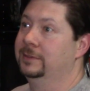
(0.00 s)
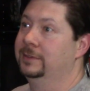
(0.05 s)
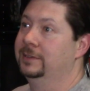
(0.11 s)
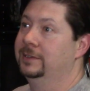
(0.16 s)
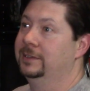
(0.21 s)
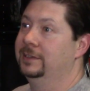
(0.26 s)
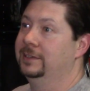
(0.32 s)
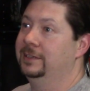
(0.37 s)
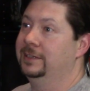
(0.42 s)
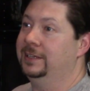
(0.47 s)
Oh
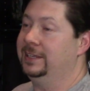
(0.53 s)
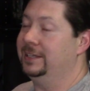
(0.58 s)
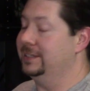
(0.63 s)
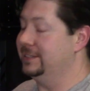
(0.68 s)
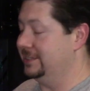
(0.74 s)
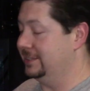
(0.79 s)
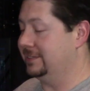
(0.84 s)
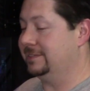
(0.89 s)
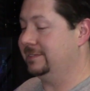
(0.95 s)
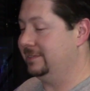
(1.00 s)
yeah,
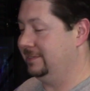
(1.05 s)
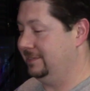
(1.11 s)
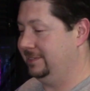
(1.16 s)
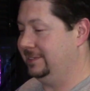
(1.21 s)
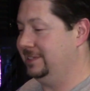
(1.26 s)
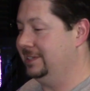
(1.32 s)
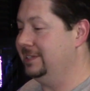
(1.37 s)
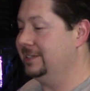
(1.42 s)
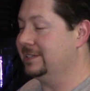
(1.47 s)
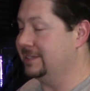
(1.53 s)
he's
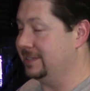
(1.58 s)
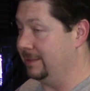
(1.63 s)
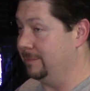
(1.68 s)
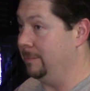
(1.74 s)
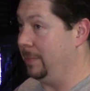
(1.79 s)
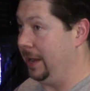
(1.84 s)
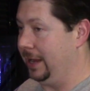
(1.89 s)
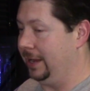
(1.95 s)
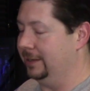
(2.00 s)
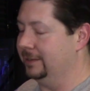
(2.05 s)
the
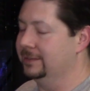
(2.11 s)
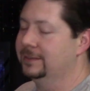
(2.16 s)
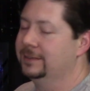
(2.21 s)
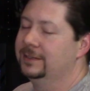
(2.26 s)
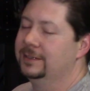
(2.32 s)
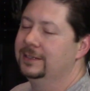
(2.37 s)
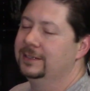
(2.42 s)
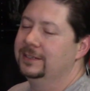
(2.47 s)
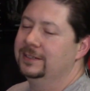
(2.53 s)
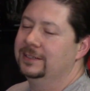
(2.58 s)
man.
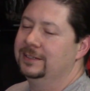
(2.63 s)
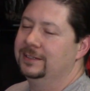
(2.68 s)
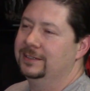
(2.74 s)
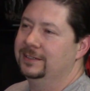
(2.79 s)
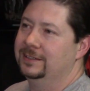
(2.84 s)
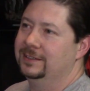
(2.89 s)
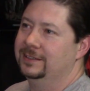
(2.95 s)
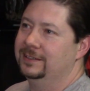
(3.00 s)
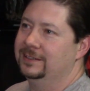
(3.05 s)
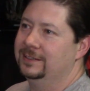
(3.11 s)
He'd win at beer
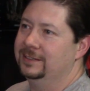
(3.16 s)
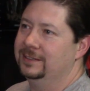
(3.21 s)
pong.